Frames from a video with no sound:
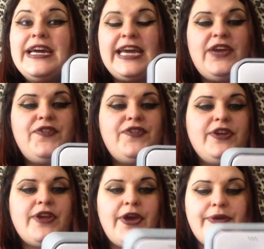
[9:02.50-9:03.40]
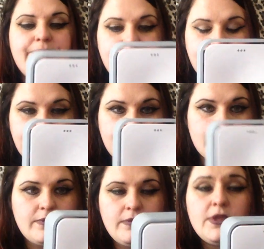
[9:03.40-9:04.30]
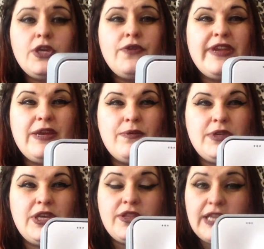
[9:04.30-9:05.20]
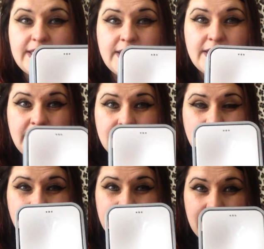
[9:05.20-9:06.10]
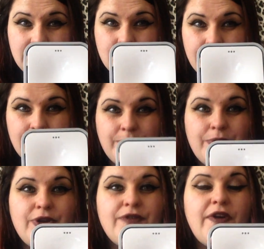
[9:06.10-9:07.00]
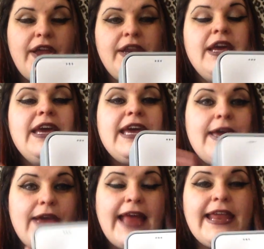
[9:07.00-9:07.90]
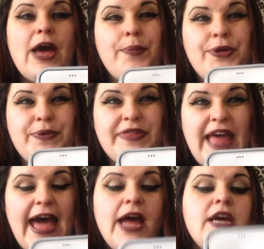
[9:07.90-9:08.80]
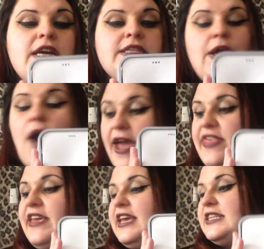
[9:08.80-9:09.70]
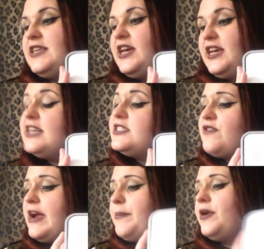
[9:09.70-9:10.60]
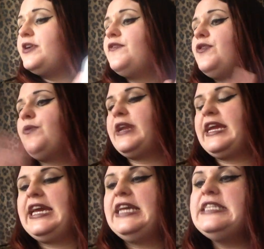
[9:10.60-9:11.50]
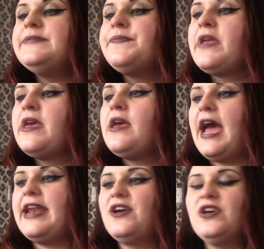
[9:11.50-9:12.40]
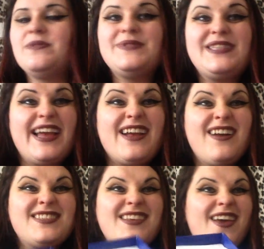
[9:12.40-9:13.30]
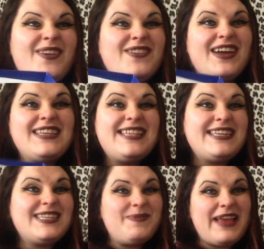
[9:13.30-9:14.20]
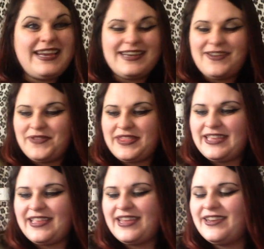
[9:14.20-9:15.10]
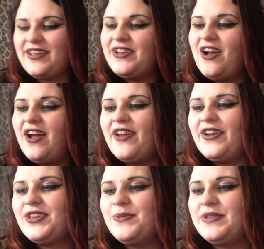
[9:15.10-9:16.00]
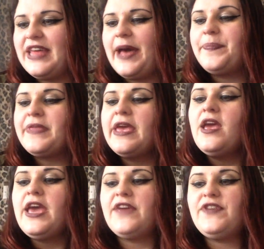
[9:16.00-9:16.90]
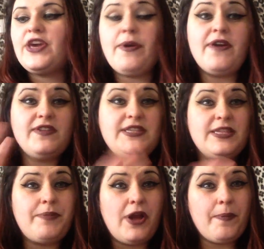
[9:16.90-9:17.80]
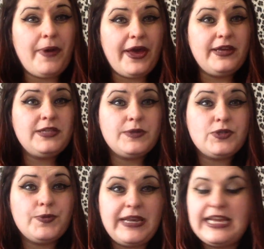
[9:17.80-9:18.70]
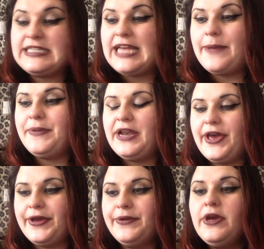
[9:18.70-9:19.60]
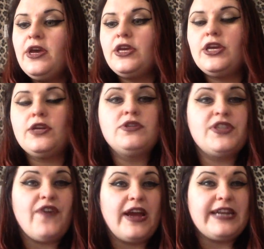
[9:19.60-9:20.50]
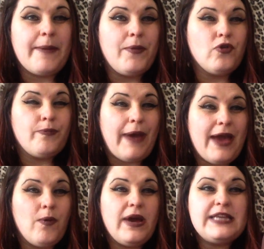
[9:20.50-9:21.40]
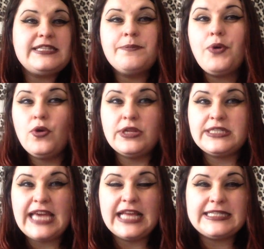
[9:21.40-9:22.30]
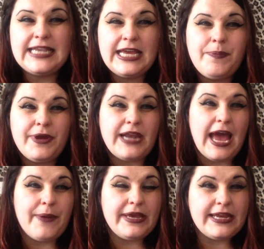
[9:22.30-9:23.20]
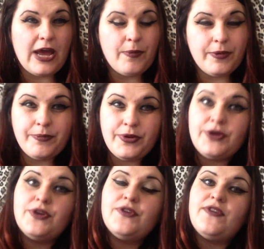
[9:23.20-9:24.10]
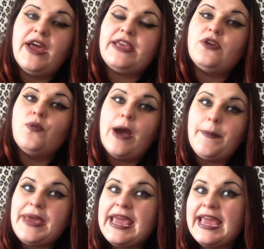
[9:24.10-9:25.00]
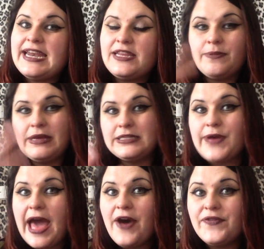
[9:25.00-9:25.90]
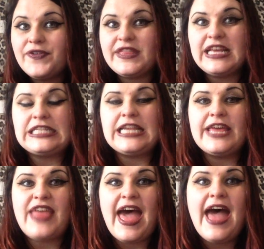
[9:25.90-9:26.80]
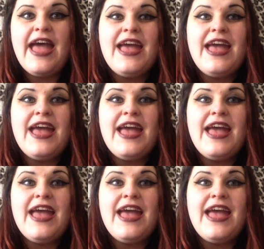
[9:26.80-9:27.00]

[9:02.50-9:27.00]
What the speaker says: if you know there's something else you want to improve on, it can help you with that. So I think it is a great product for what it is, and it comes like so nicely displayed and everything that, you know, you can't argue with that. If you go over to the blog post, which will be linked down below, you can also find out more about why it's important to get sleep and how it can help improve like your well-being and your mental health and things like that.